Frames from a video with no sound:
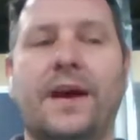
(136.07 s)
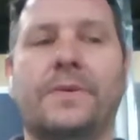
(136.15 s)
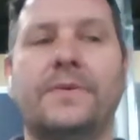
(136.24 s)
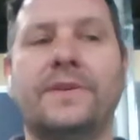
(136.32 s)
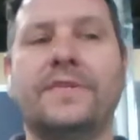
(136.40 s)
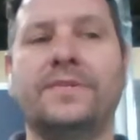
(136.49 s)

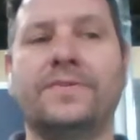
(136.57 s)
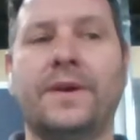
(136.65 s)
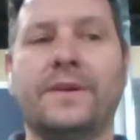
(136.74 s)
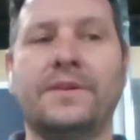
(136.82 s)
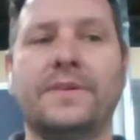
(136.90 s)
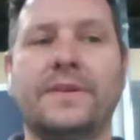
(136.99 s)
Our
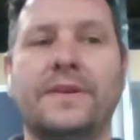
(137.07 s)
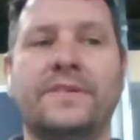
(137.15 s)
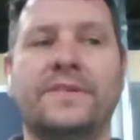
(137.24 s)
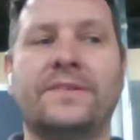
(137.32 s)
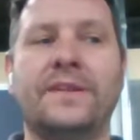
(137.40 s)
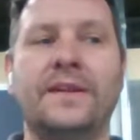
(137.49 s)
instructor
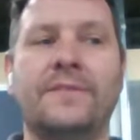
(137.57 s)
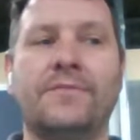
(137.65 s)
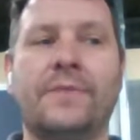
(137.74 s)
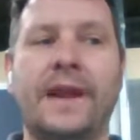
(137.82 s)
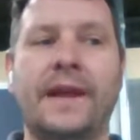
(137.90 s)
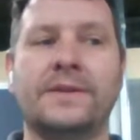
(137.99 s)
is Steve
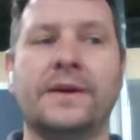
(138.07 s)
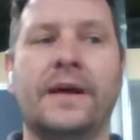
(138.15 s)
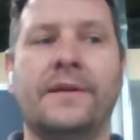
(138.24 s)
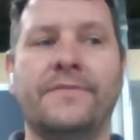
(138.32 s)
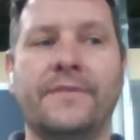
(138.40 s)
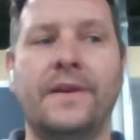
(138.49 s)

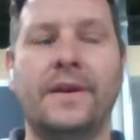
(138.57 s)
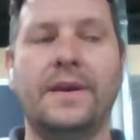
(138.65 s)
Randolph.